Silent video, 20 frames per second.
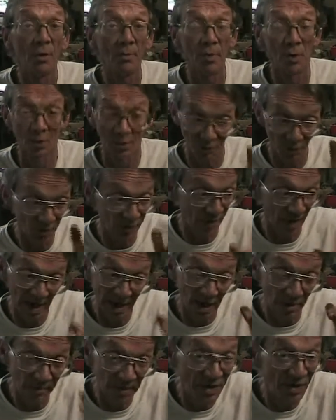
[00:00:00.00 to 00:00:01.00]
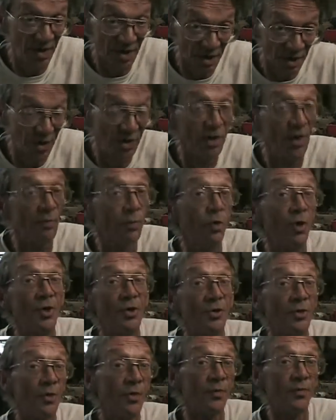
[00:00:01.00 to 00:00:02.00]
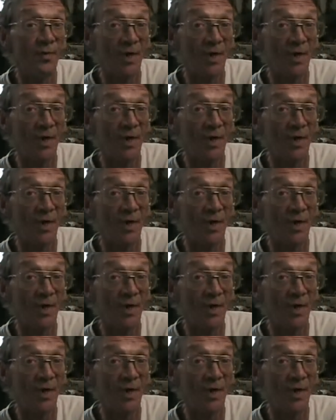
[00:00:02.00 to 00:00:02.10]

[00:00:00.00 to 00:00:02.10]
It sits there on the road and just burns up.